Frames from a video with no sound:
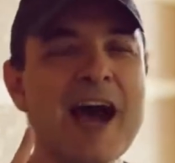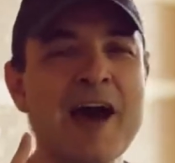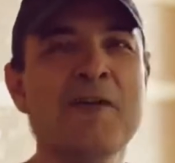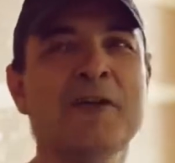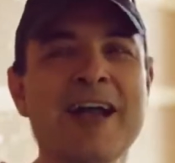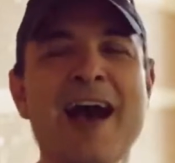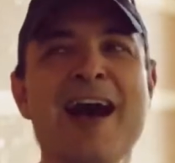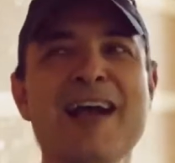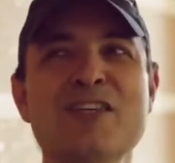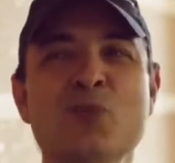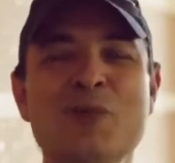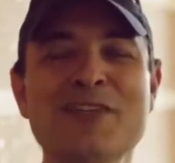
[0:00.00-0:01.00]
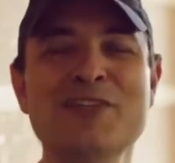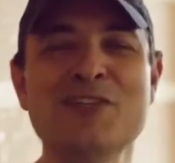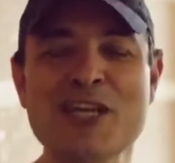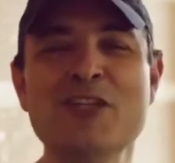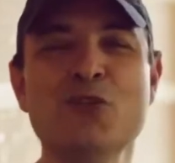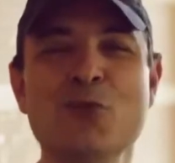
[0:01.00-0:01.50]
other guys will
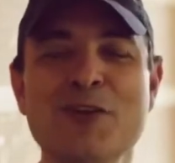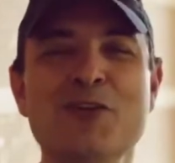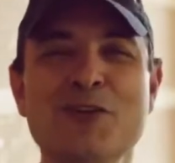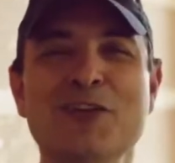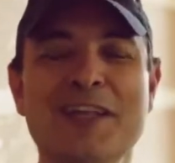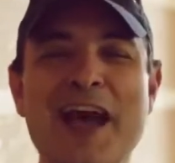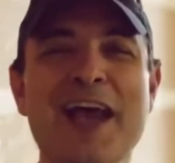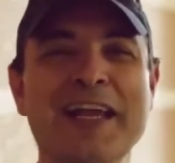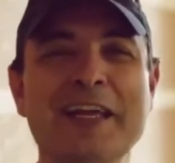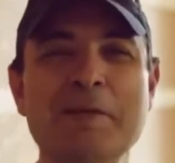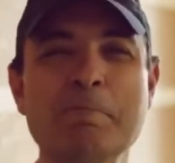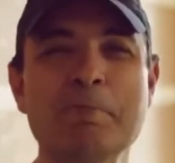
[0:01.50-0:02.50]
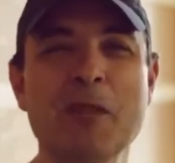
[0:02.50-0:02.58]
sense when you're lying,